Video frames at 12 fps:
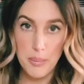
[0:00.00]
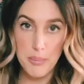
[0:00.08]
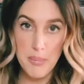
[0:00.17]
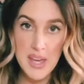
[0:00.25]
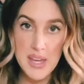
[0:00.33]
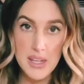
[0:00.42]

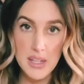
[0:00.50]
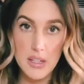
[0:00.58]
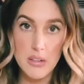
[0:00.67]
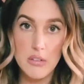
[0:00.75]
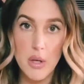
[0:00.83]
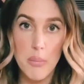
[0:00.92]

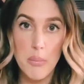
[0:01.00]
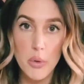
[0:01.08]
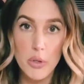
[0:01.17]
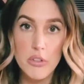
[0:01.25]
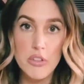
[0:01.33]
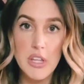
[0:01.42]
May is
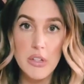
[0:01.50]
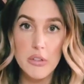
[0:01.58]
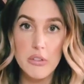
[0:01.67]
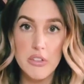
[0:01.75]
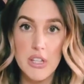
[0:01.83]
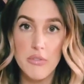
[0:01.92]

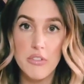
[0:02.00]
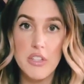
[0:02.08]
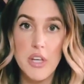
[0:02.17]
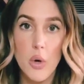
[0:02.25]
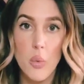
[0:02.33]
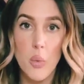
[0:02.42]
Motorcycle
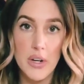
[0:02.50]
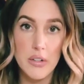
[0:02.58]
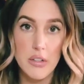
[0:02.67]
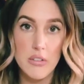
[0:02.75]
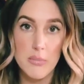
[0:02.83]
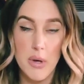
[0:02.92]
Safety
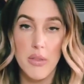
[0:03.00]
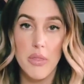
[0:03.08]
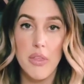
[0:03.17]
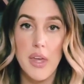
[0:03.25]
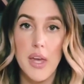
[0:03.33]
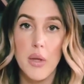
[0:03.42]
Awareness
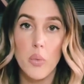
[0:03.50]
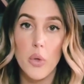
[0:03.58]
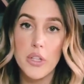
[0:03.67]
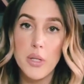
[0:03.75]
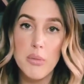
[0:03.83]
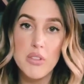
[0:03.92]
Month, and
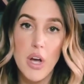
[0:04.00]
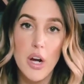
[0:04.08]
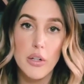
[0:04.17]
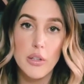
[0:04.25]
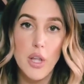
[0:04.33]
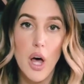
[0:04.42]
William
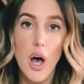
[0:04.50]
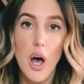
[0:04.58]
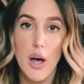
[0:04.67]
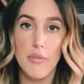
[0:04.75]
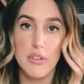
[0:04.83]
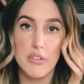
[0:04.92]
Mattar Law
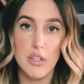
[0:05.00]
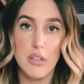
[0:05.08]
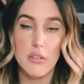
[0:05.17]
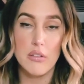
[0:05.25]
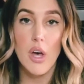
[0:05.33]
Offices